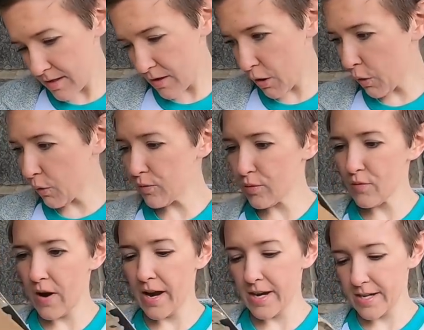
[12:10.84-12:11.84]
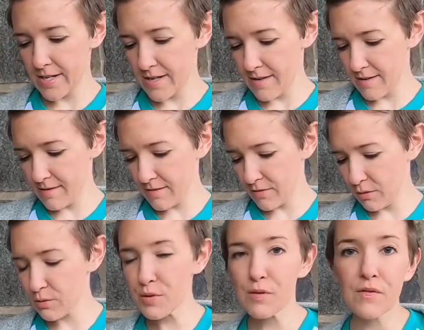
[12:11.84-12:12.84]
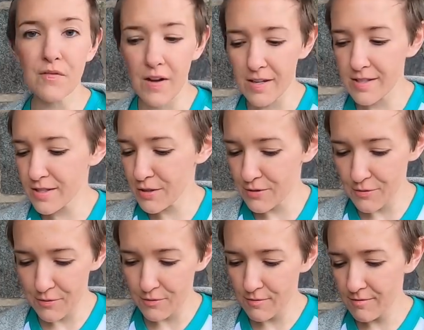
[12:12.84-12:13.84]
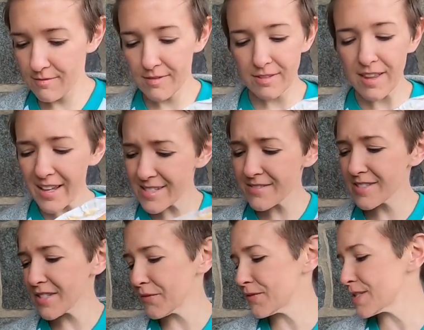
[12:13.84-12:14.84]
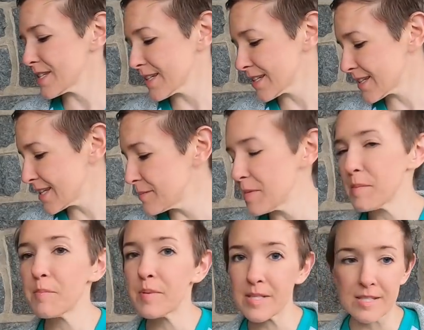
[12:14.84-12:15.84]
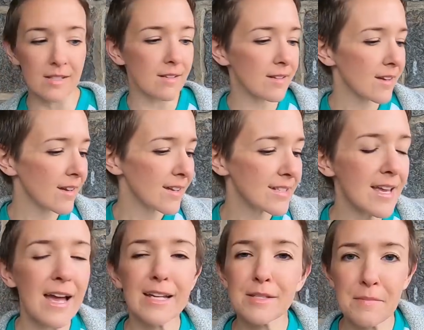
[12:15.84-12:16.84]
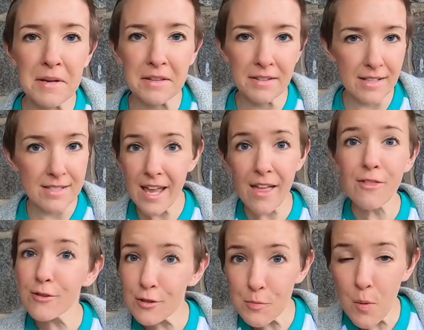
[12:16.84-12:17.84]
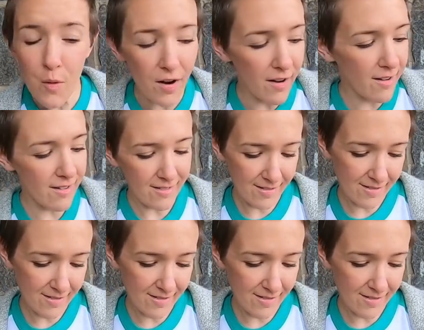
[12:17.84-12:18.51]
Whole variety. Those are fun too. Lots of stuff to keep me busy to add to my list. And there's more.